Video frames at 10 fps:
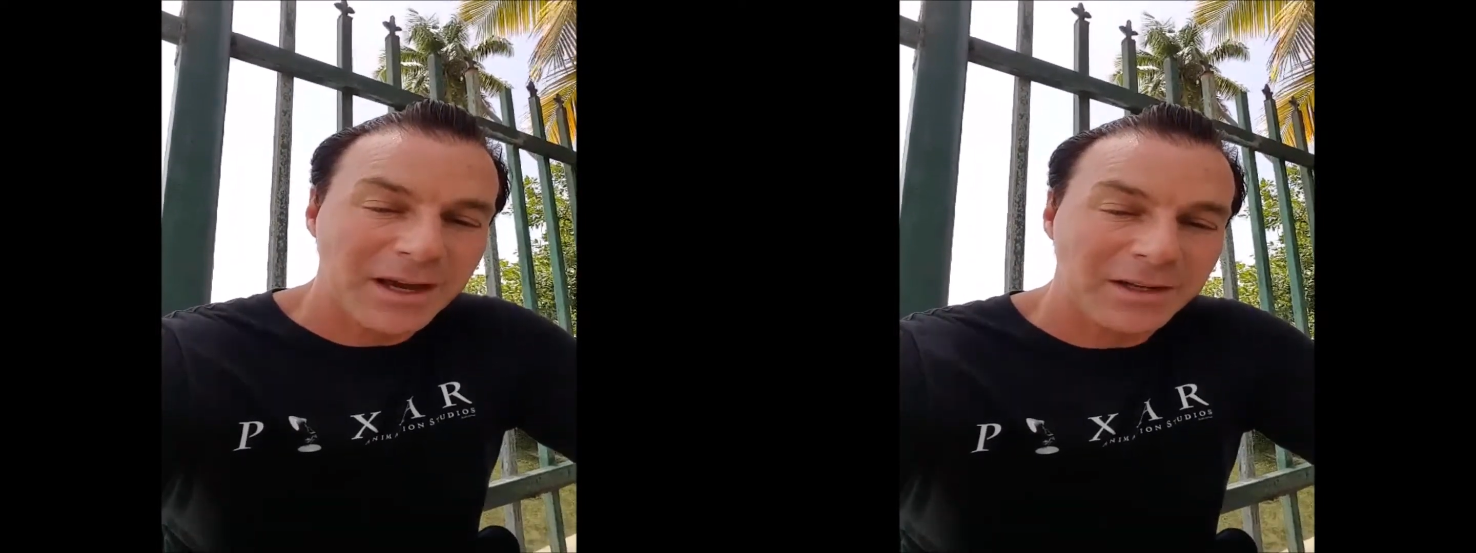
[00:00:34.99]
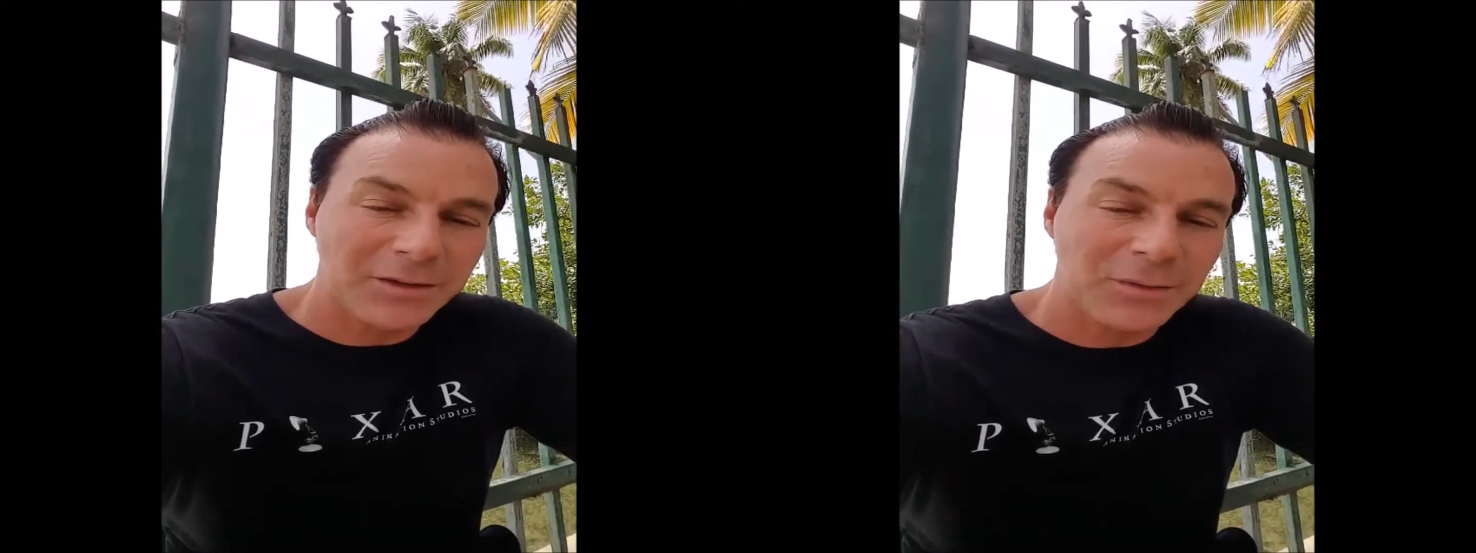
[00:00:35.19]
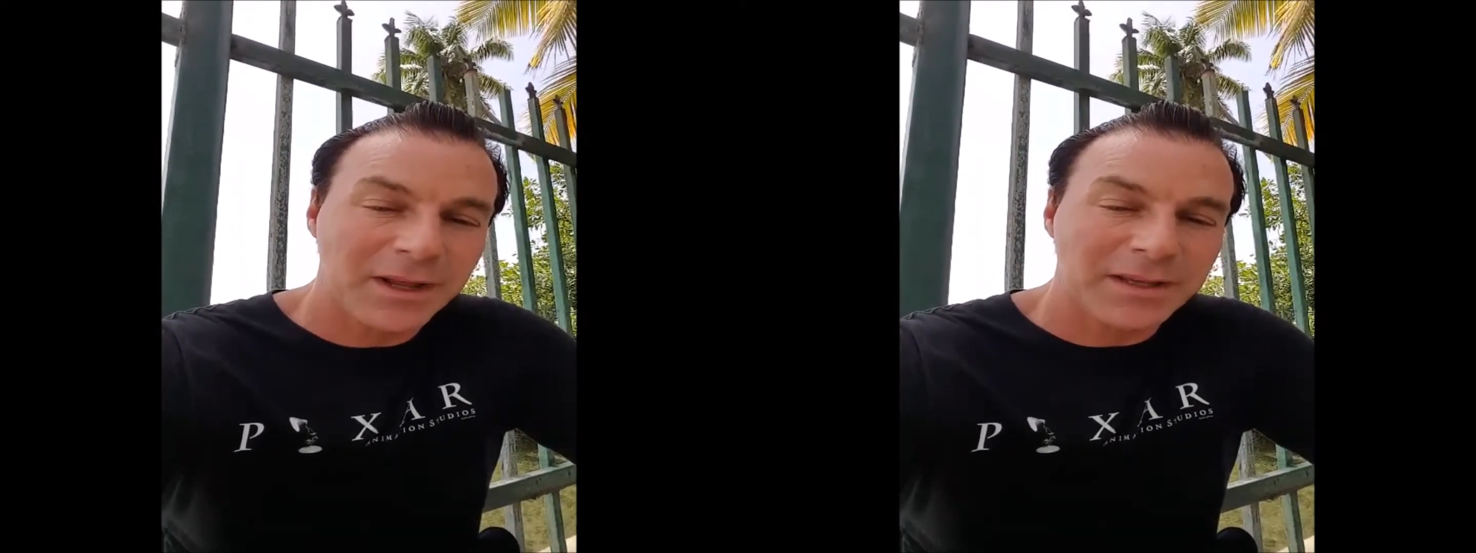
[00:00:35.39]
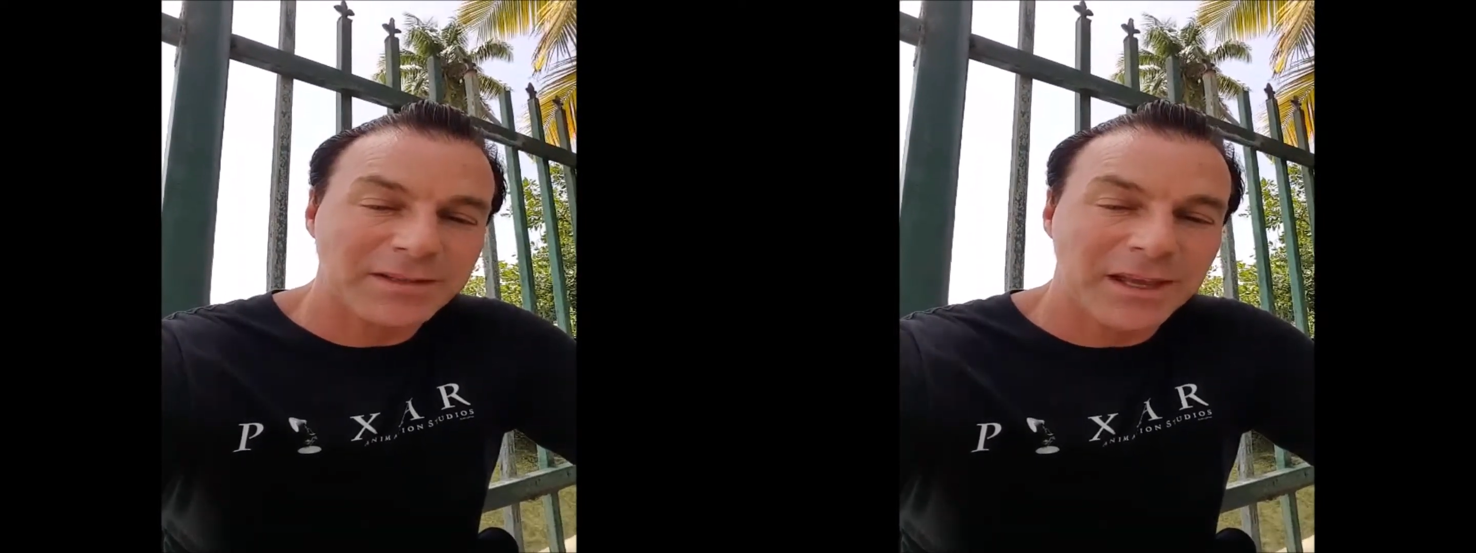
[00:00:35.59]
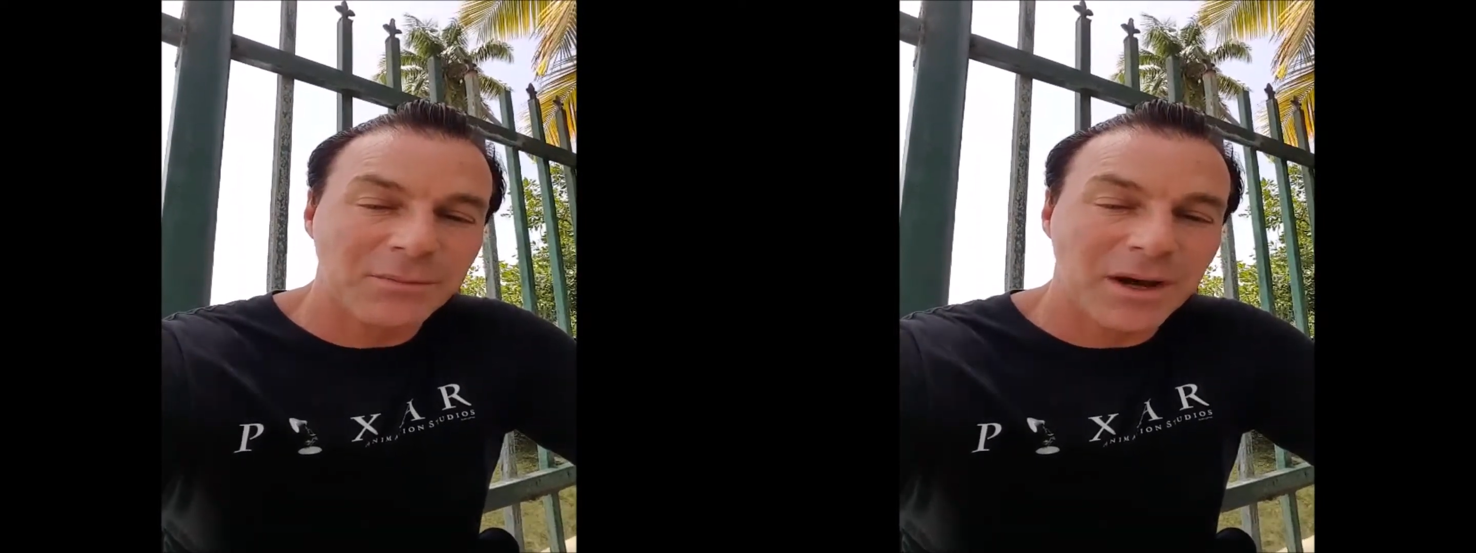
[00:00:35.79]
I just want to
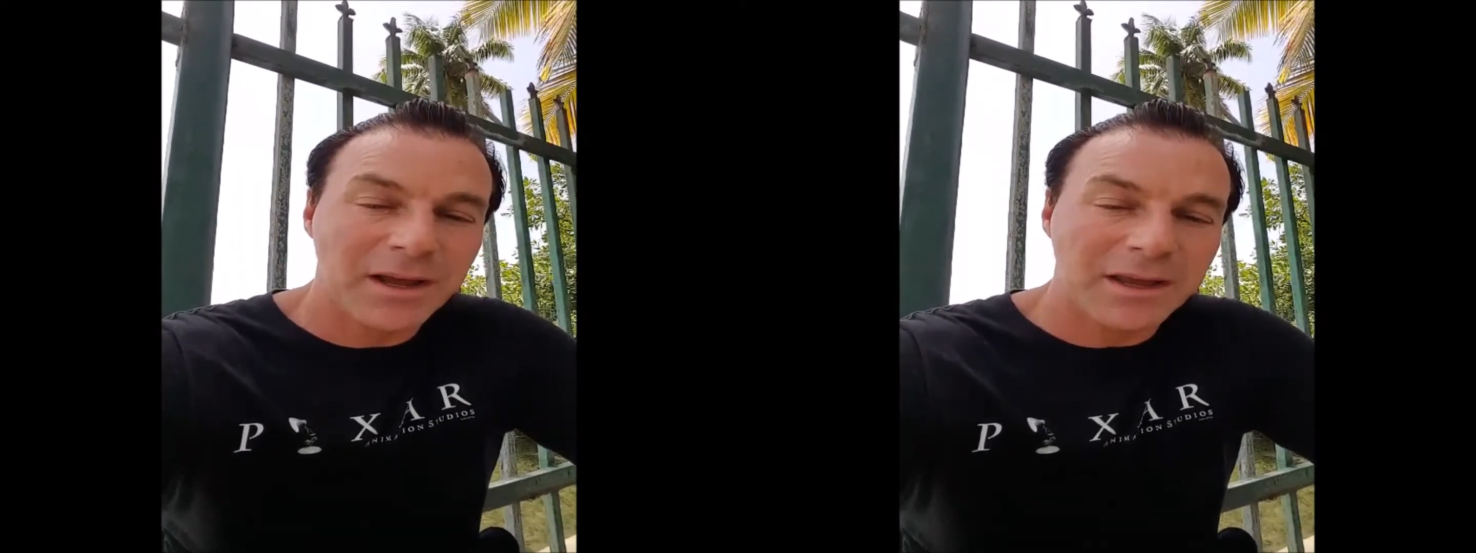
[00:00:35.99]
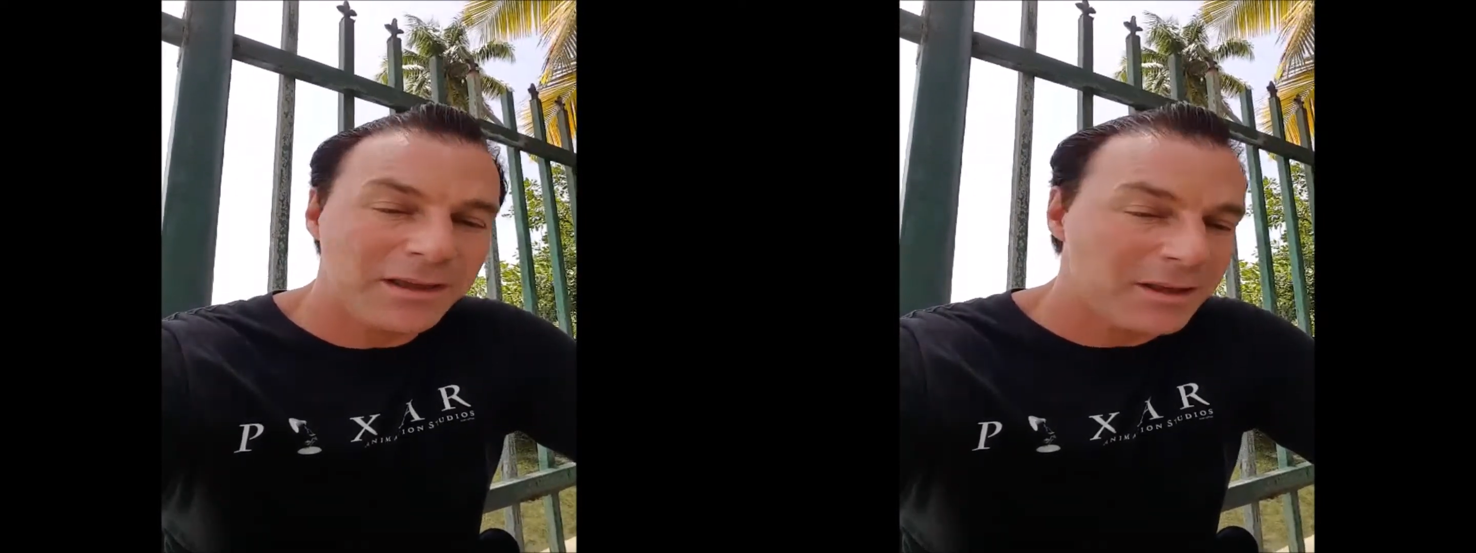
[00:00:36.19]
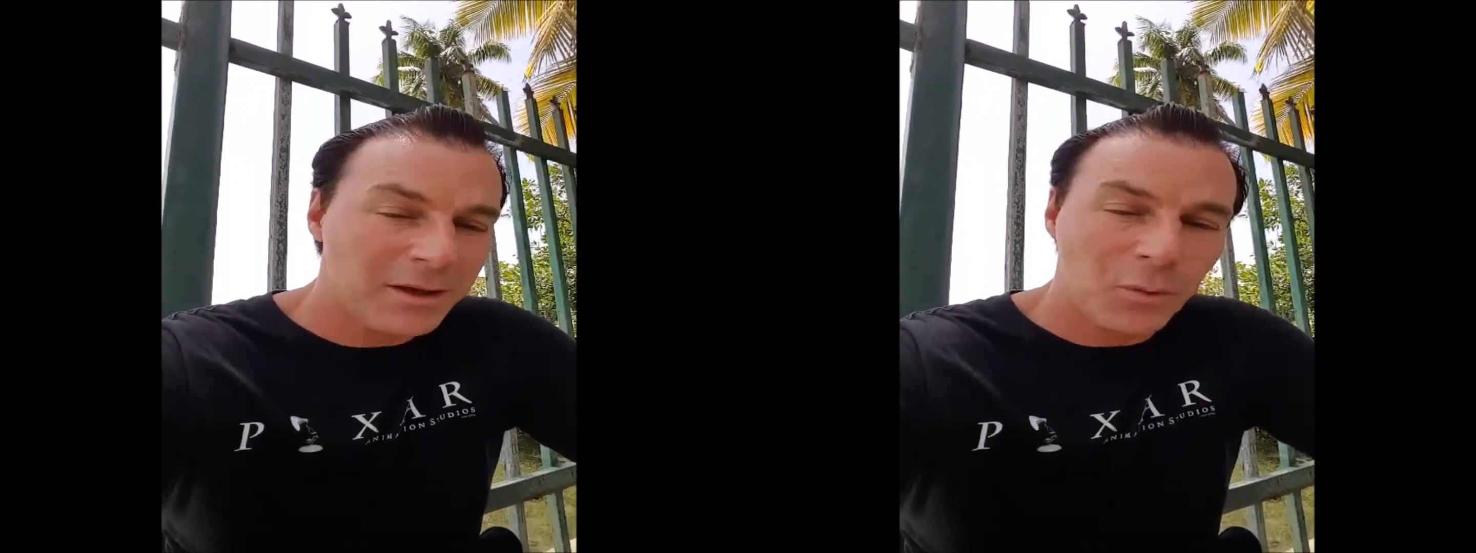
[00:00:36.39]
extend my